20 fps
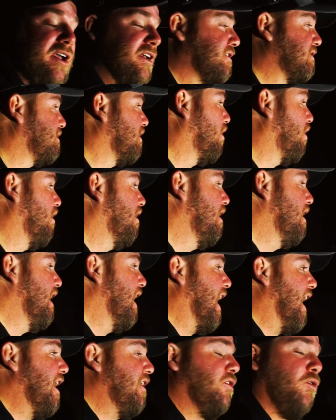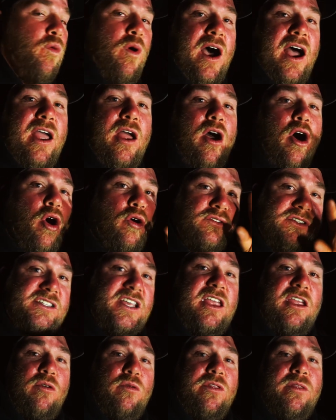So either way, I'll
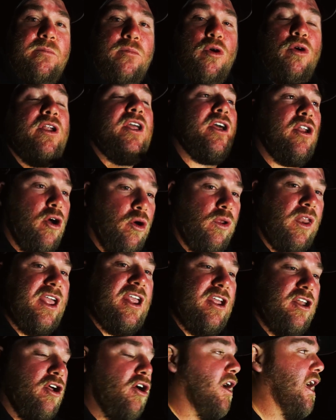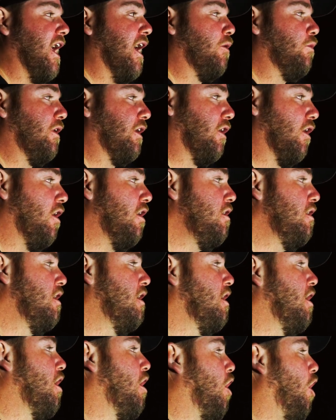see you in the morning and I'll let you know how we go.
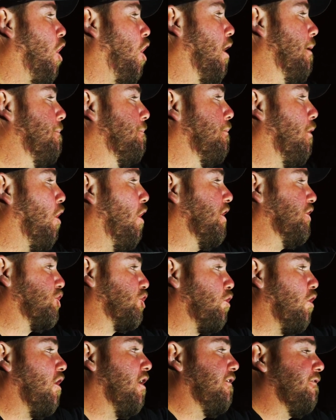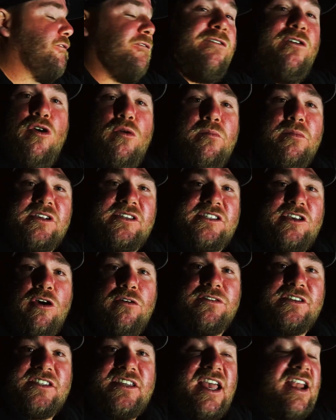I might try and film myself
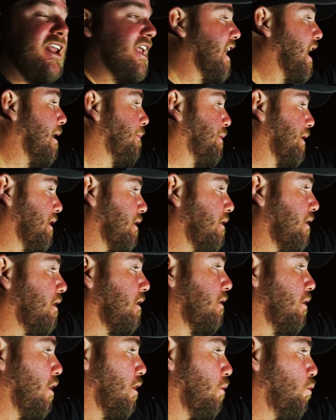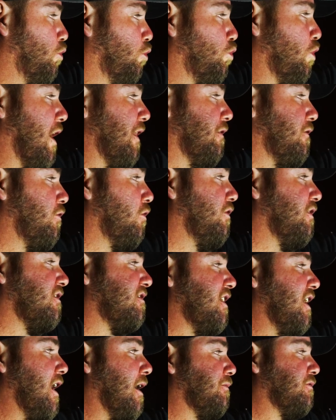setting up and uh, run through the
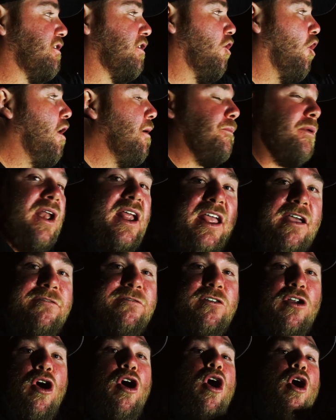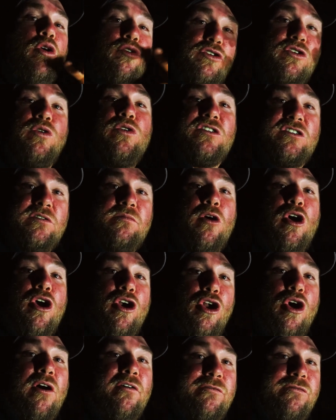setup tonight, but if not, I'll do it tomorrow
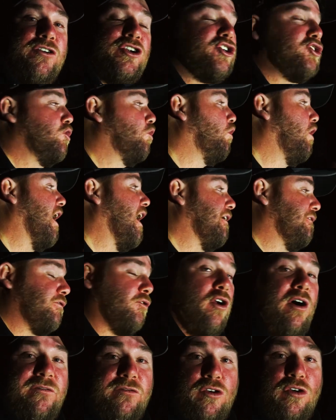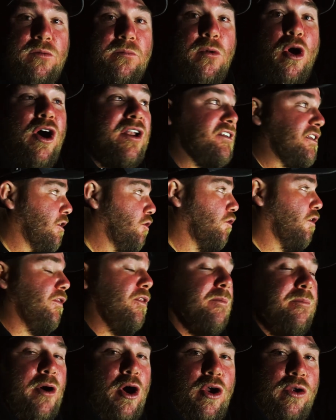night for sure after I've cooked my dinner on the
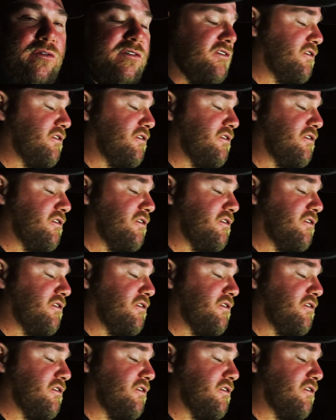boat.